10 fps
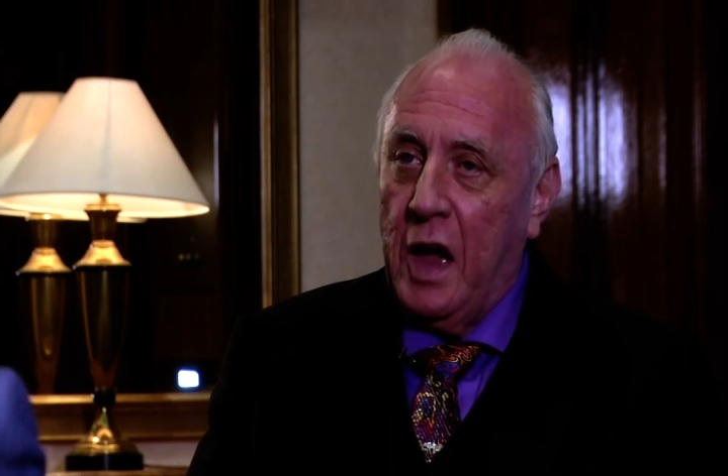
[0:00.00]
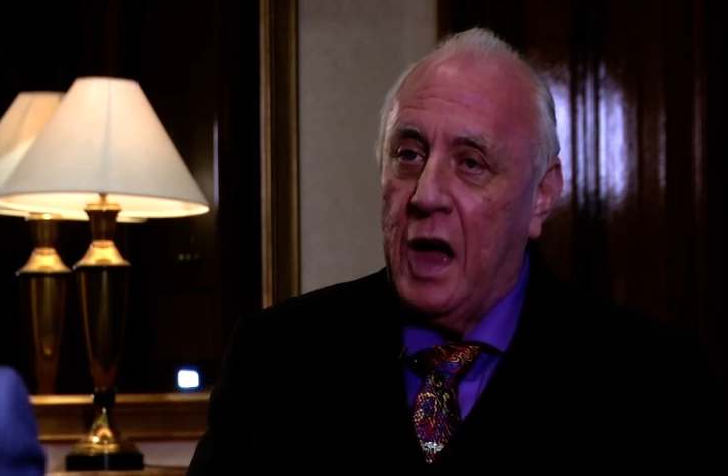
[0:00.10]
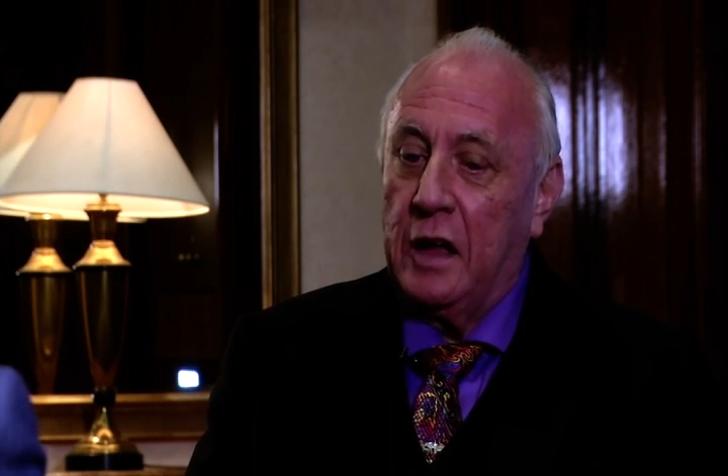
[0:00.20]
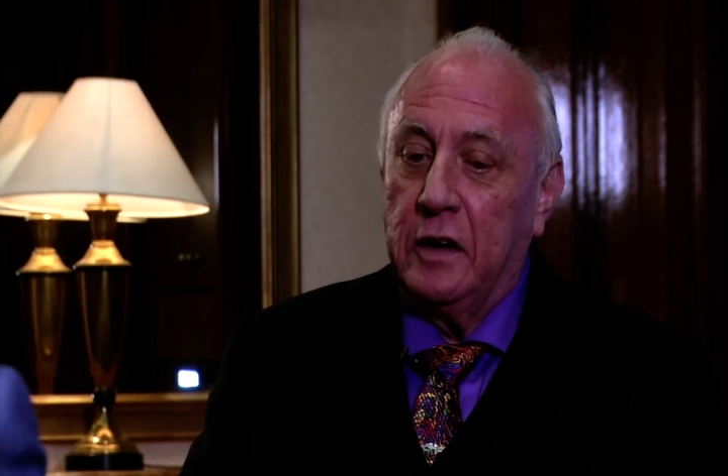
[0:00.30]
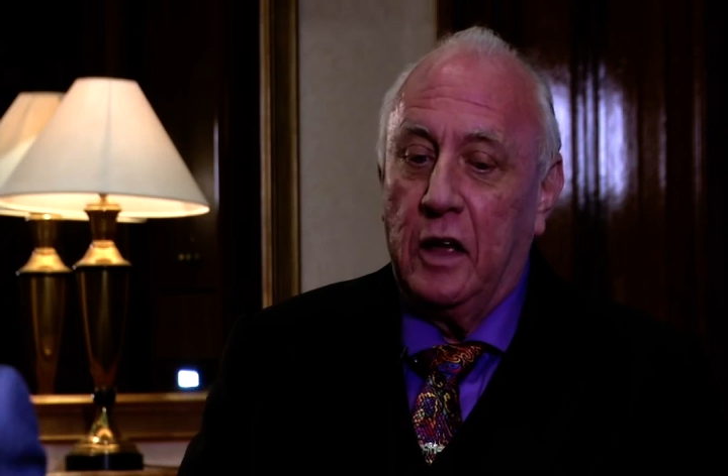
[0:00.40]

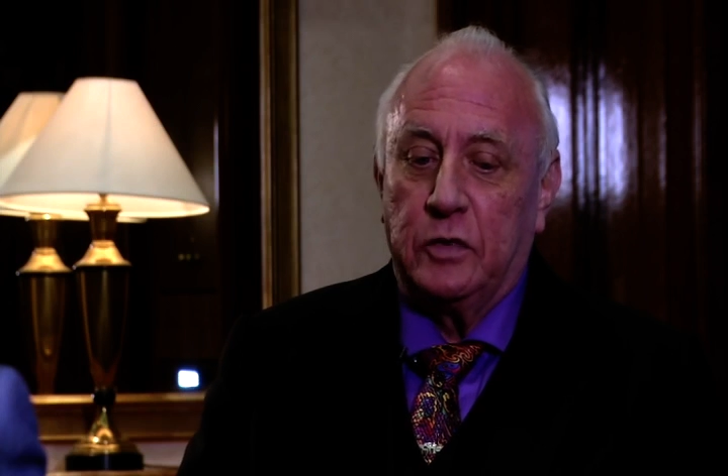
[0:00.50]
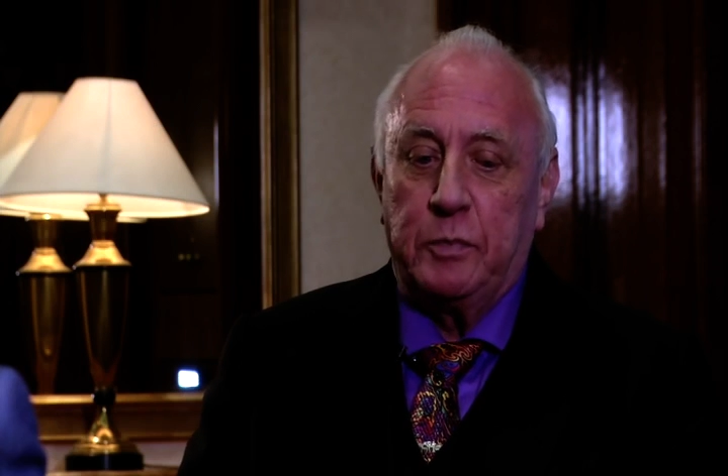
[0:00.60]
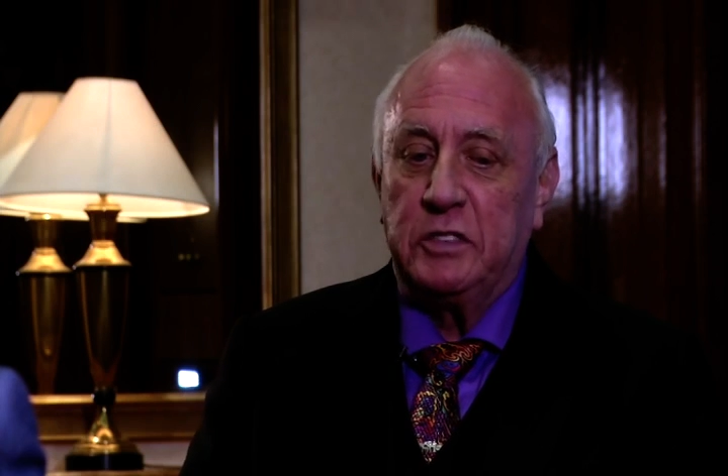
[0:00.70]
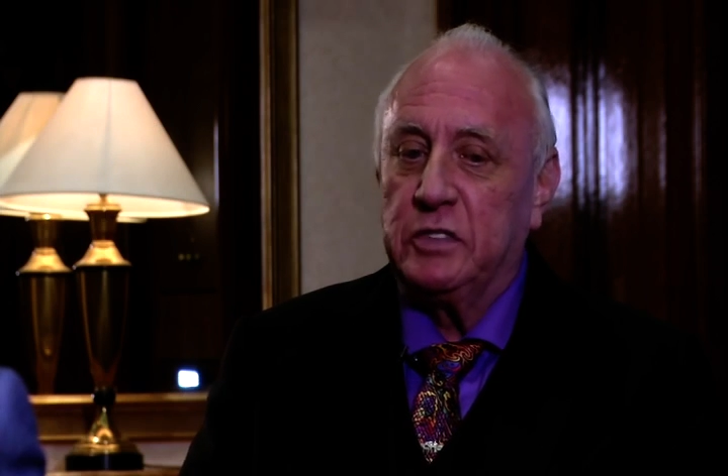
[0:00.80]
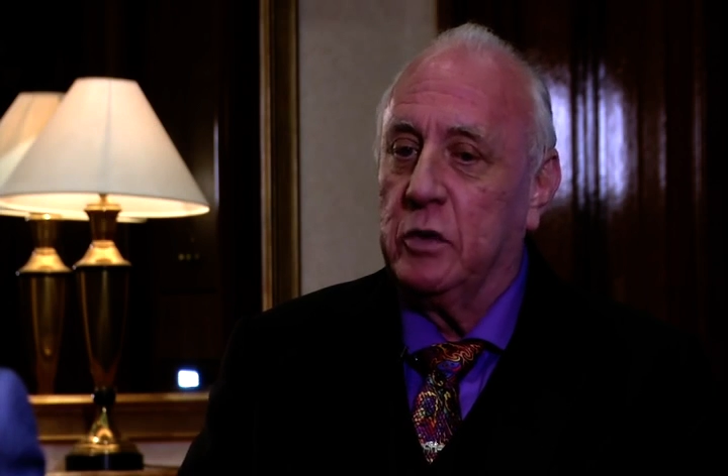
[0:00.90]
And
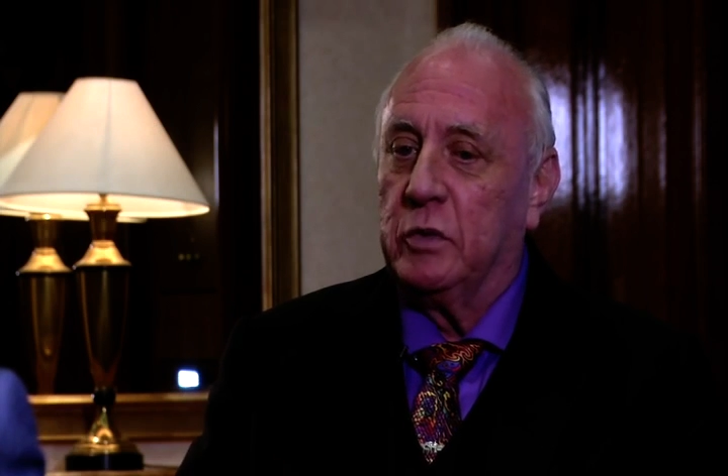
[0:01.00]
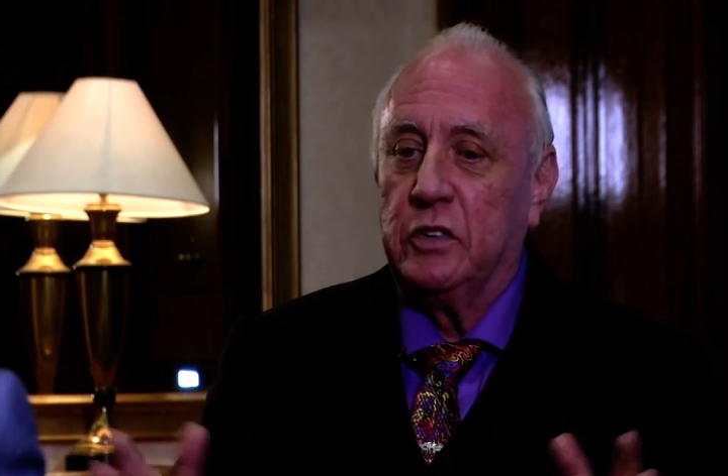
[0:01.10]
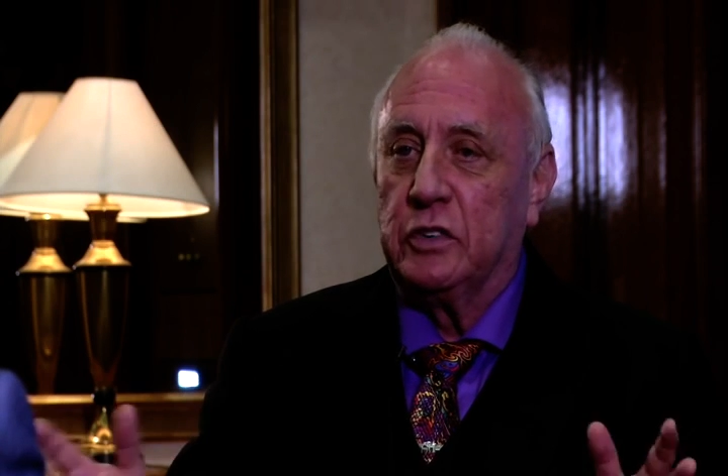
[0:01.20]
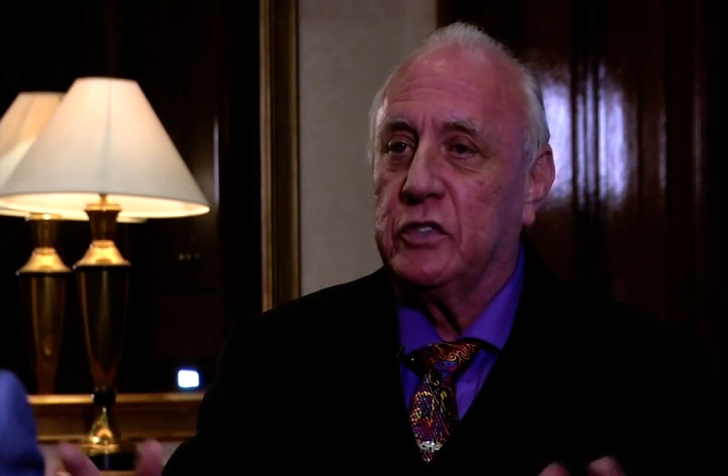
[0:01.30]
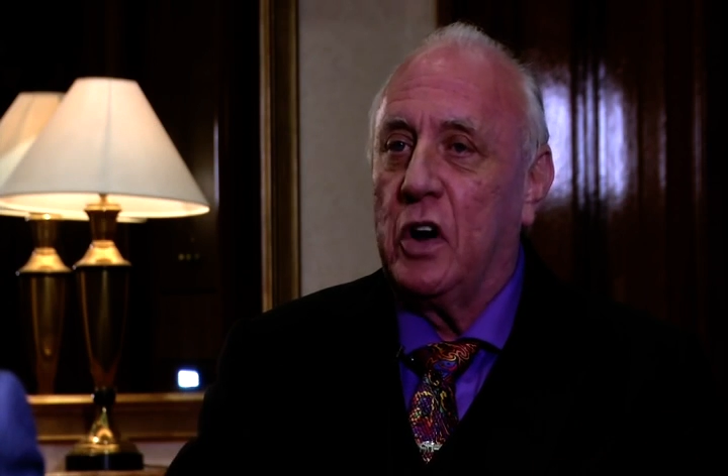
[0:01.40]
especially when
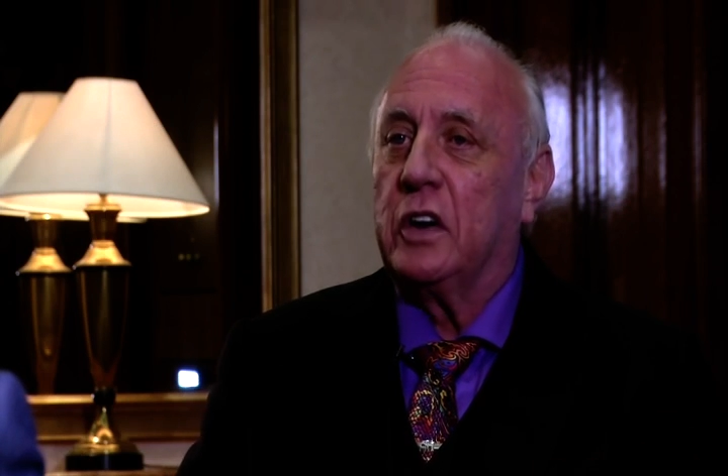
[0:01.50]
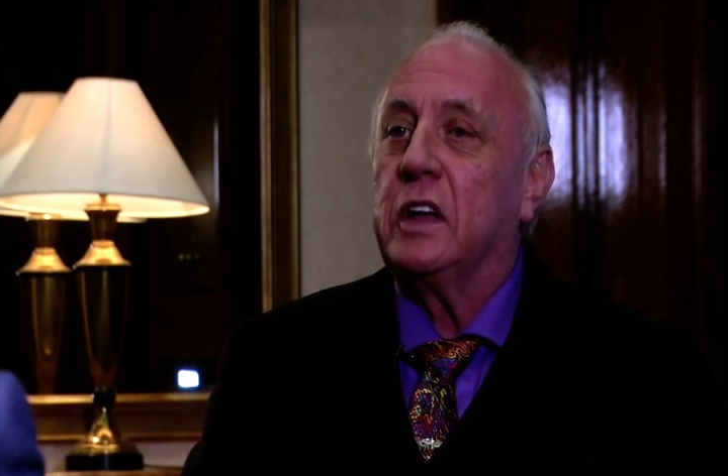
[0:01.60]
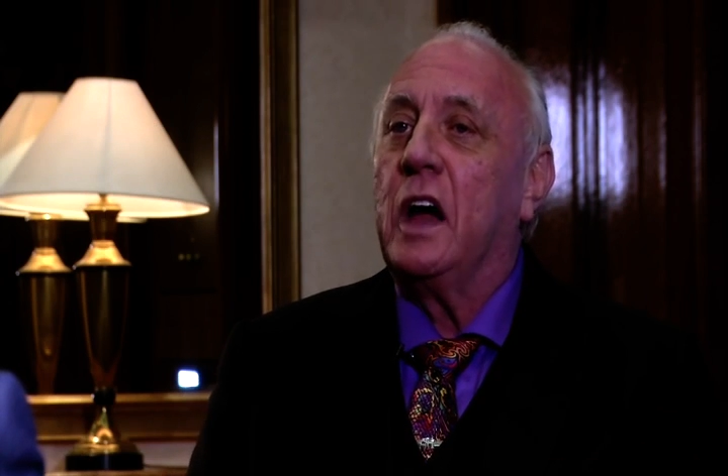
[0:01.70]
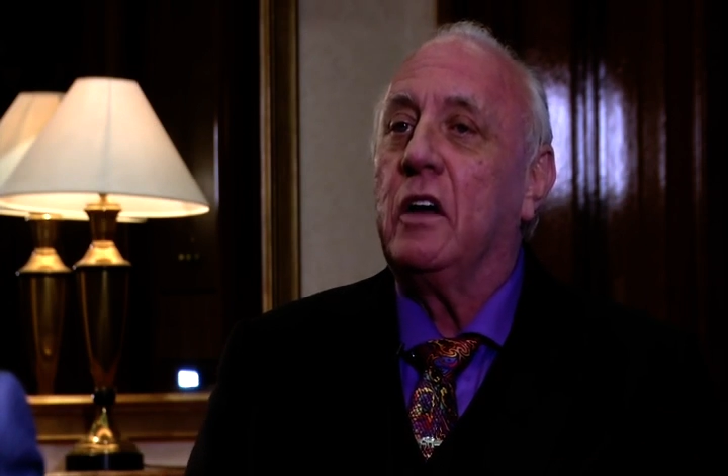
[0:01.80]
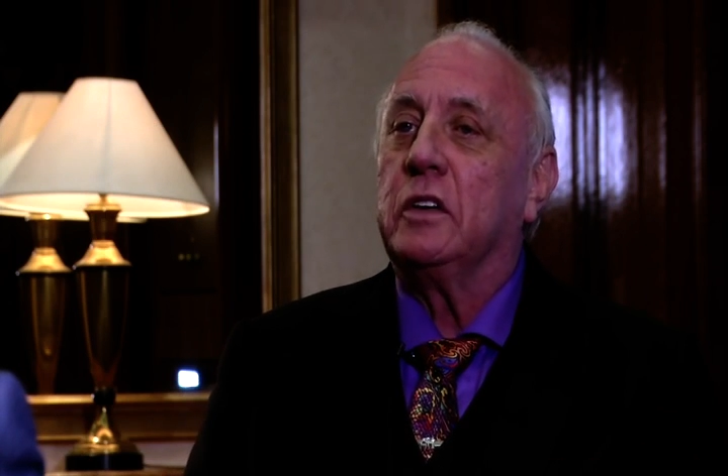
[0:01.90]
you're
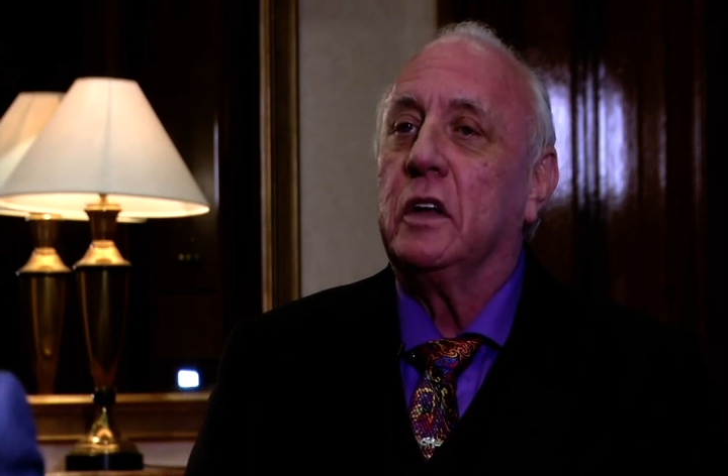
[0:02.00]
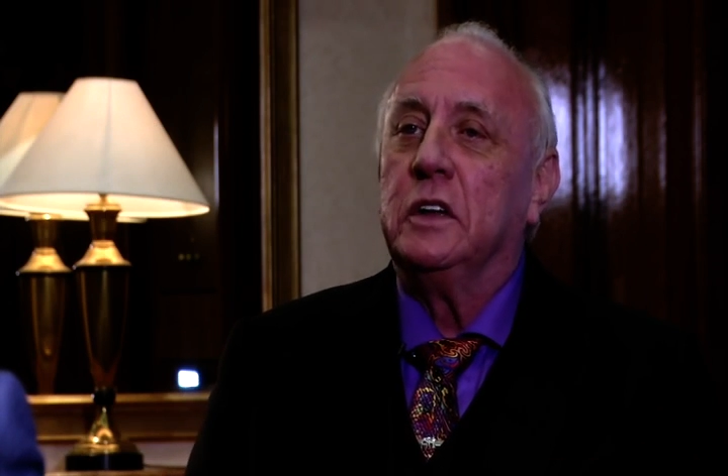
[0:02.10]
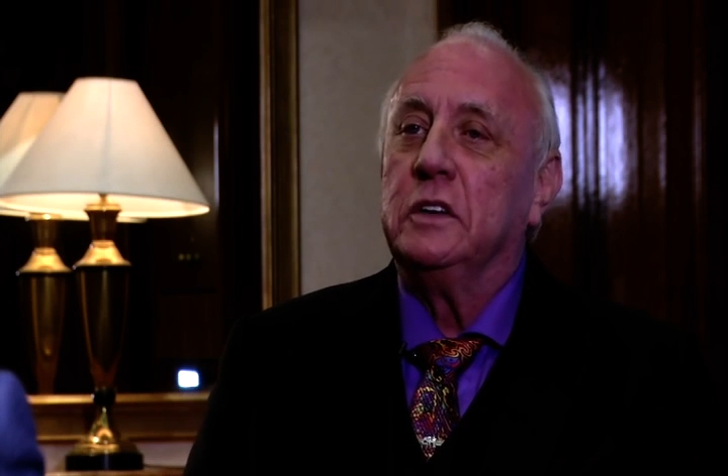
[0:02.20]
starting out,